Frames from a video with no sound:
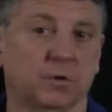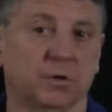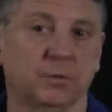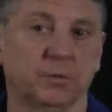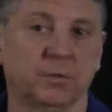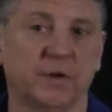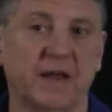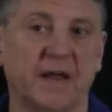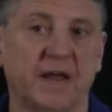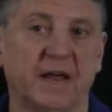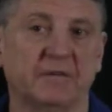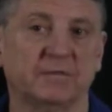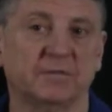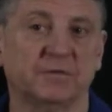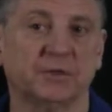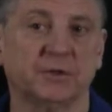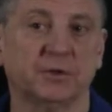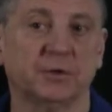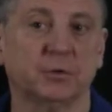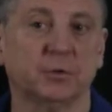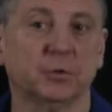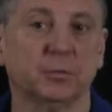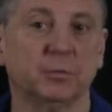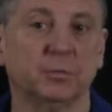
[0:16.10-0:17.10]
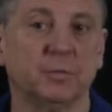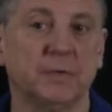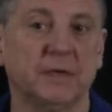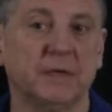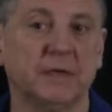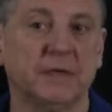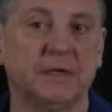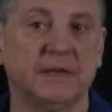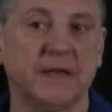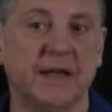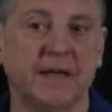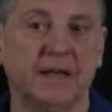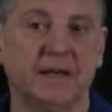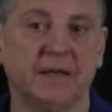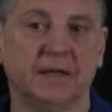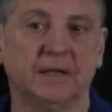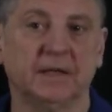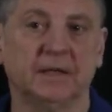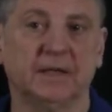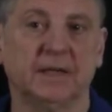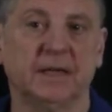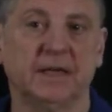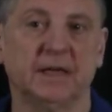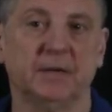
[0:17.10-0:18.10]
that we have zero mean
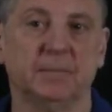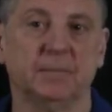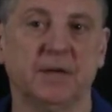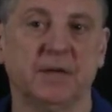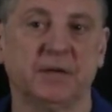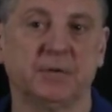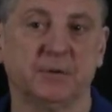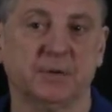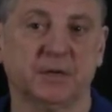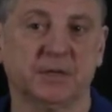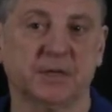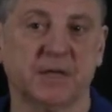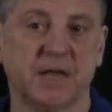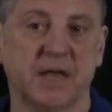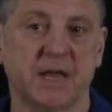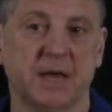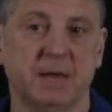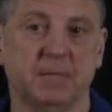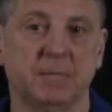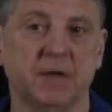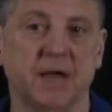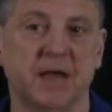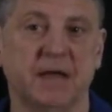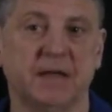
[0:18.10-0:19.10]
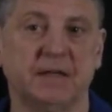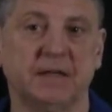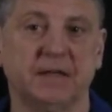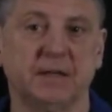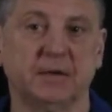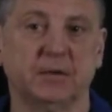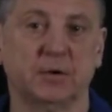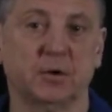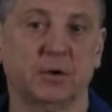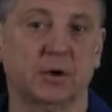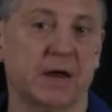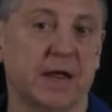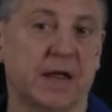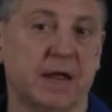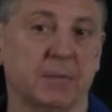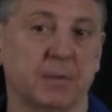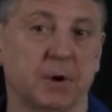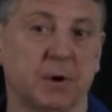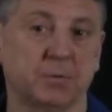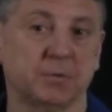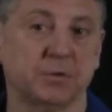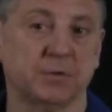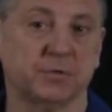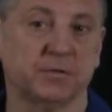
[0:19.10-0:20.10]
data in a matrix M, and there are
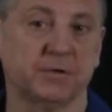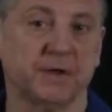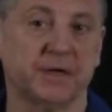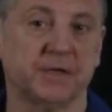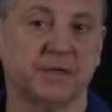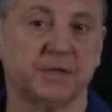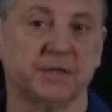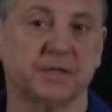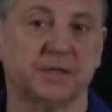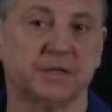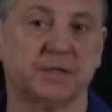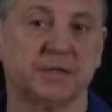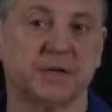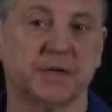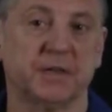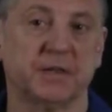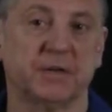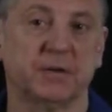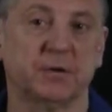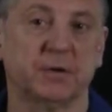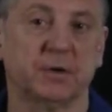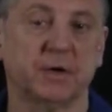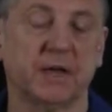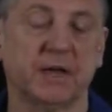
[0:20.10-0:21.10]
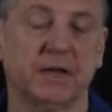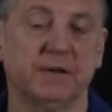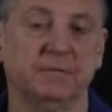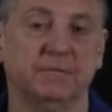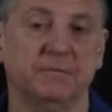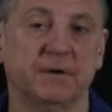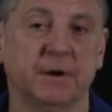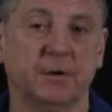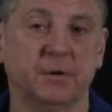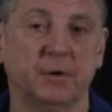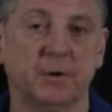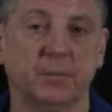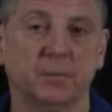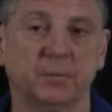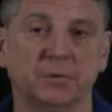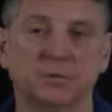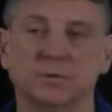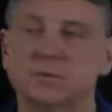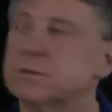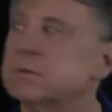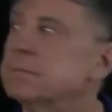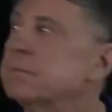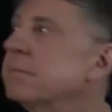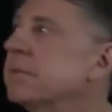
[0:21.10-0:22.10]
M observations and there are N
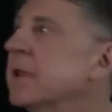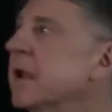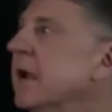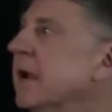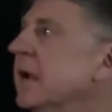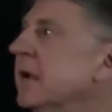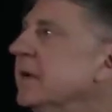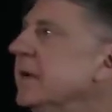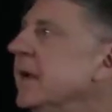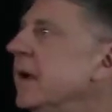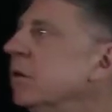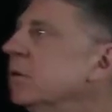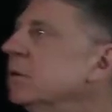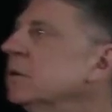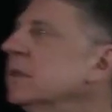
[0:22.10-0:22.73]
variables. Now